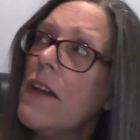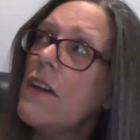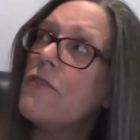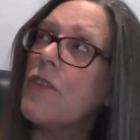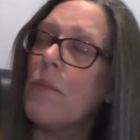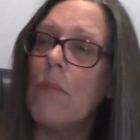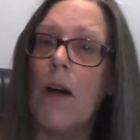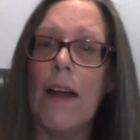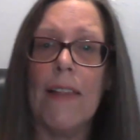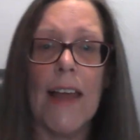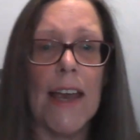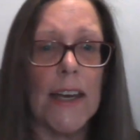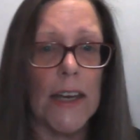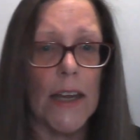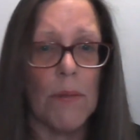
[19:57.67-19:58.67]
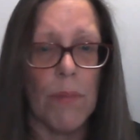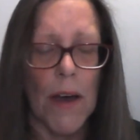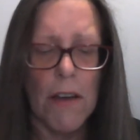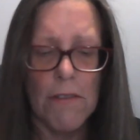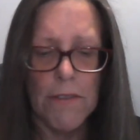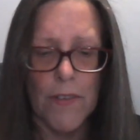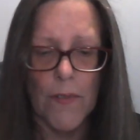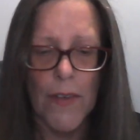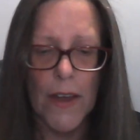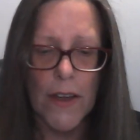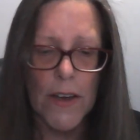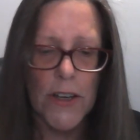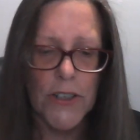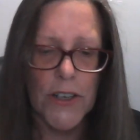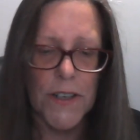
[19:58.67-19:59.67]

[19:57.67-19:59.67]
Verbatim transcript: from my lady above she